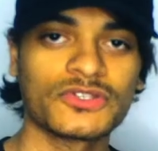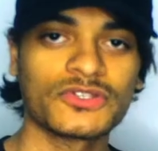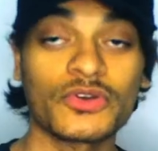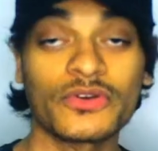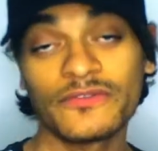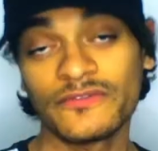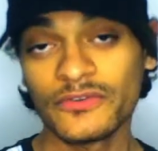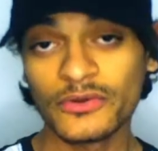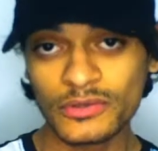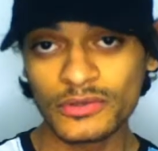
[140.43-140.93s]

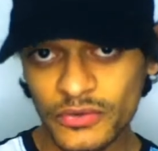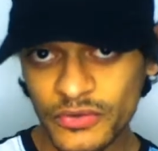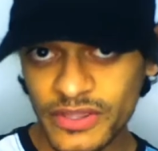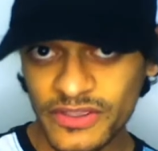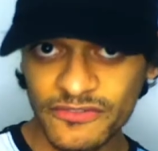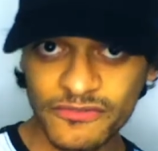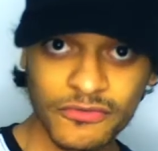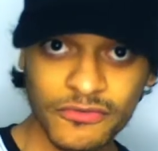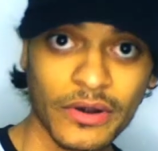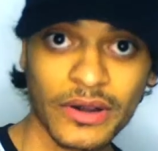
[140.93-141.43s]
if you're looking
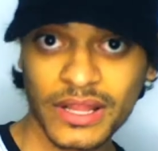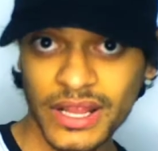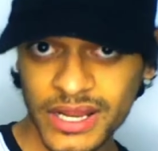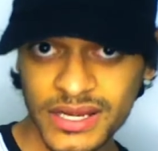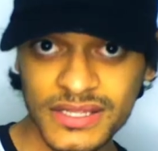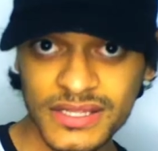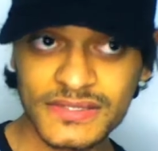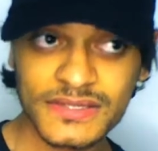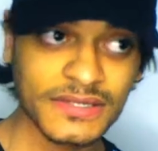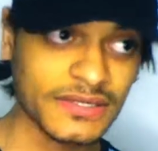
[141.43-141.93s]
for an
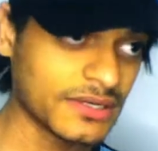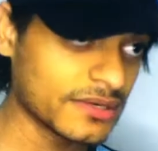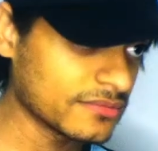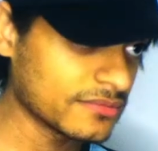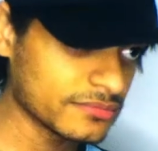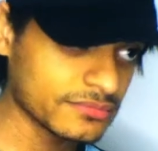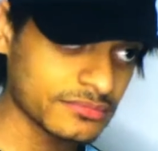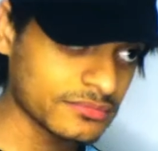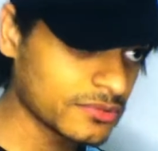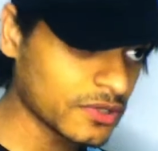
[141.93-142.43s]
editor,
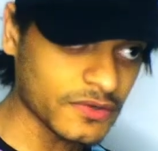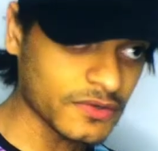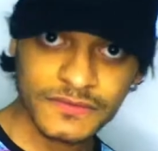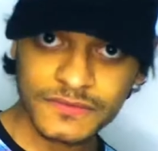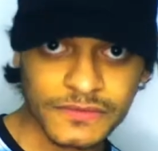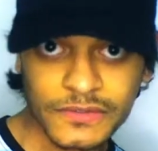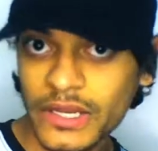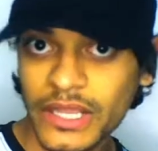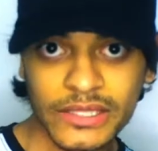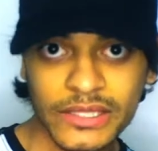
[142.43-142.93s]
don't
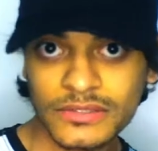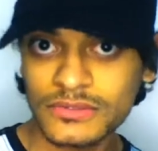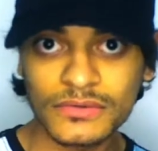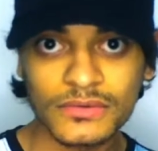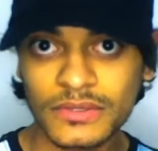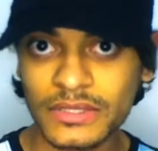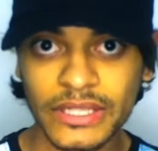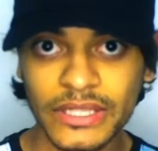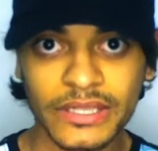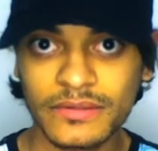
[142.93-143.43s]
forget to
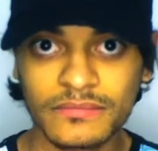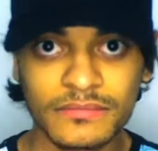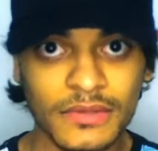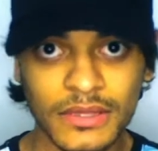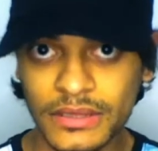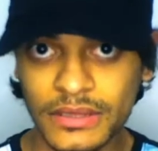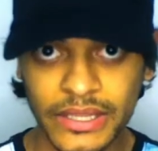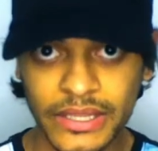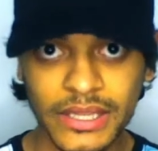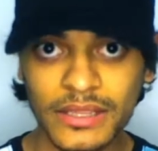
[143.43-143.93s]
click the
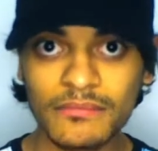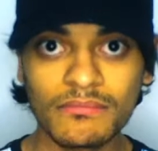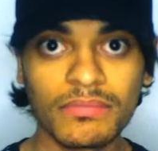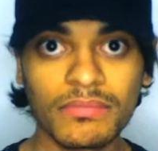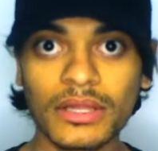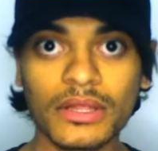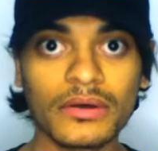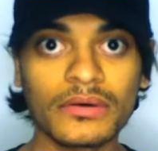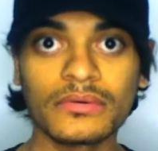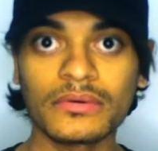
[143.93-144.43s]
link
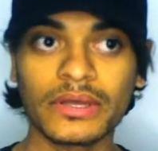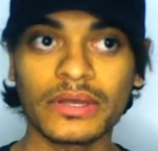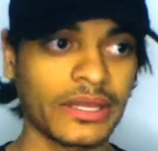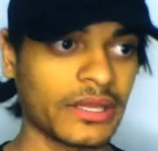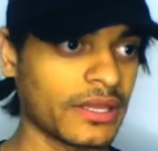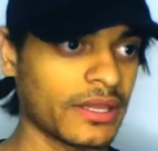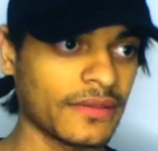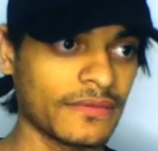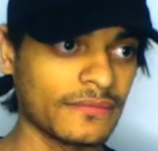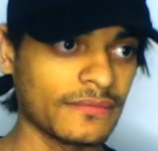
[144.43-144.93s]
below,
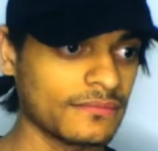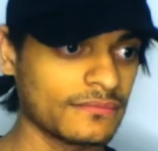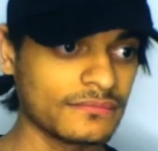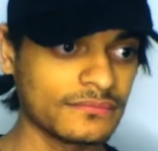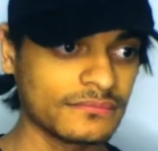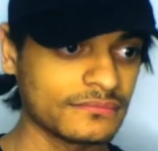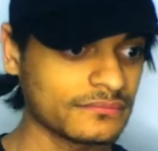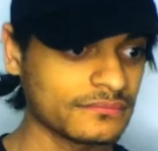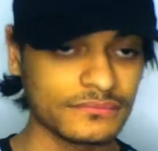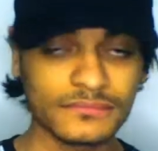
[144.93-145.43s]
and
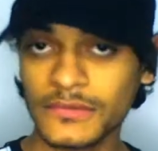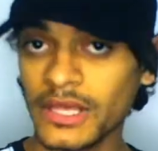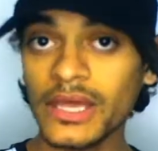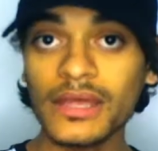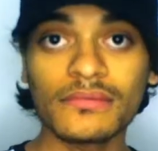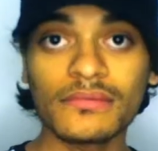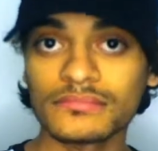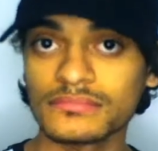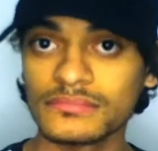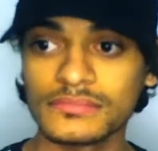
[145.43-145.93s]
yeah,
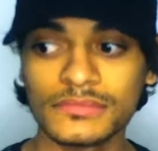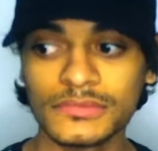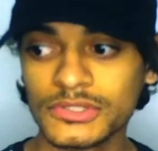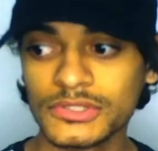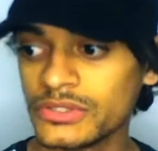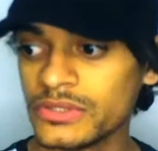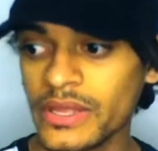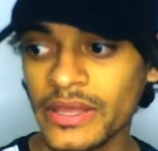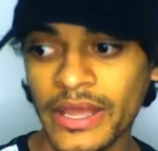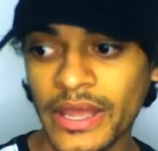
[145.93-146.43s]

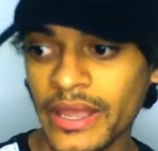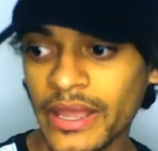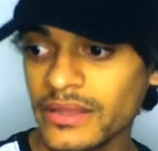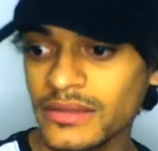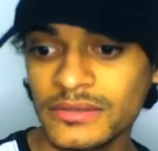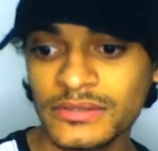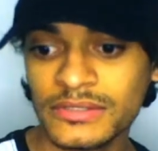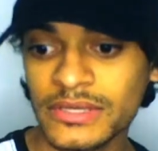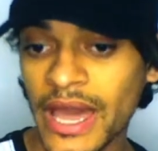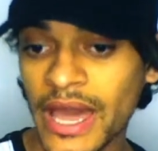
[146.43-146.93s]

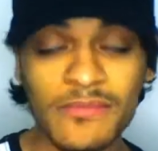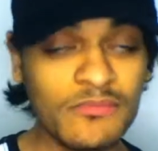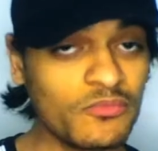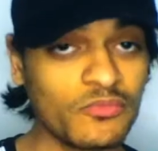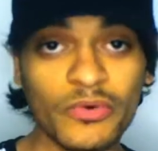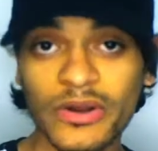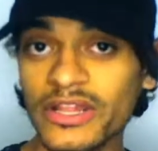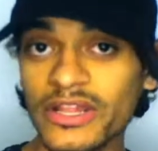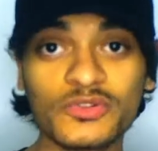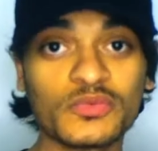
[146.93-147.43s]
I'm
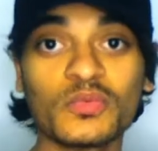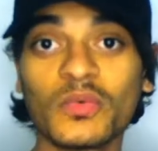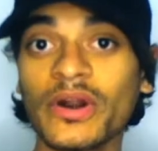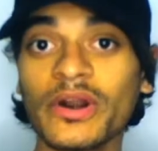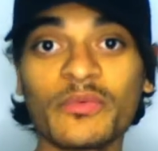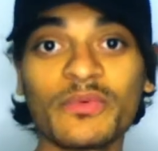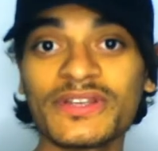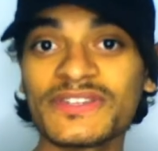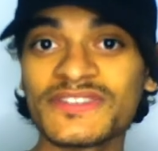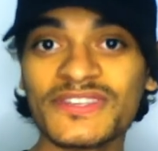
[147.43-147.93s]
ready to work
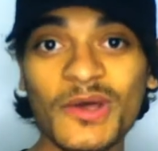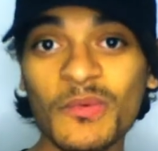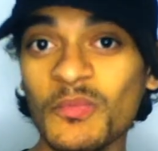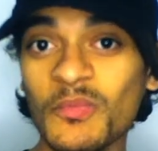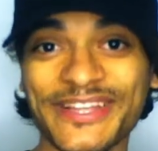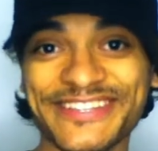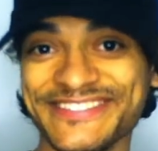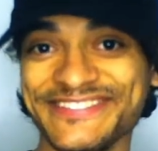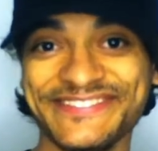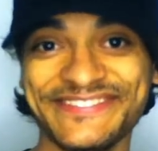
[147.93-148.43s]
with someone.